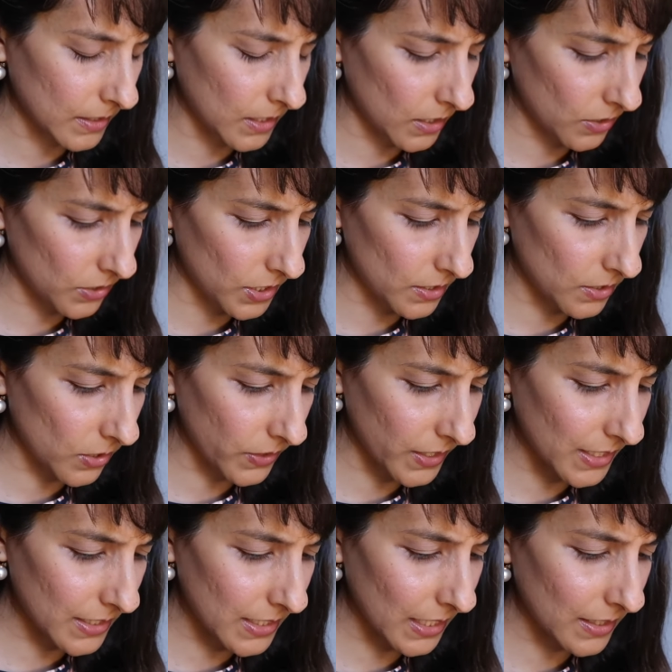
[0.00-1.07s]
you know, she's got
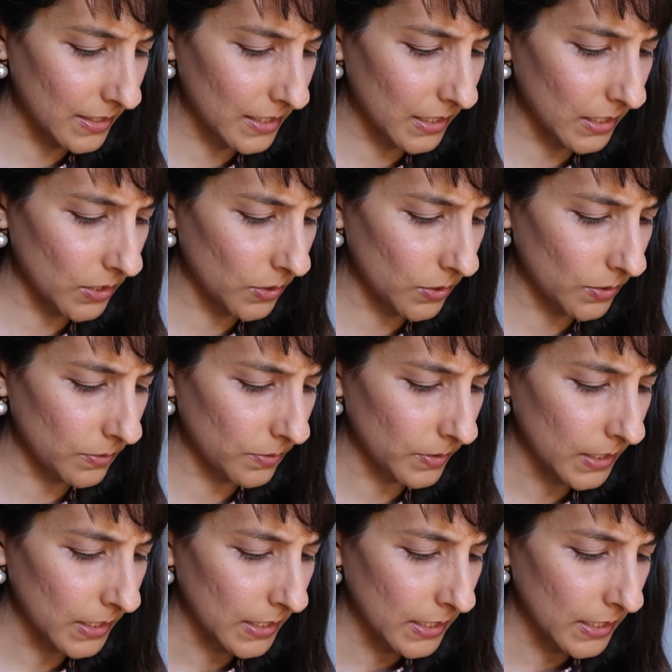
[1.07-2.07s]
these dates here of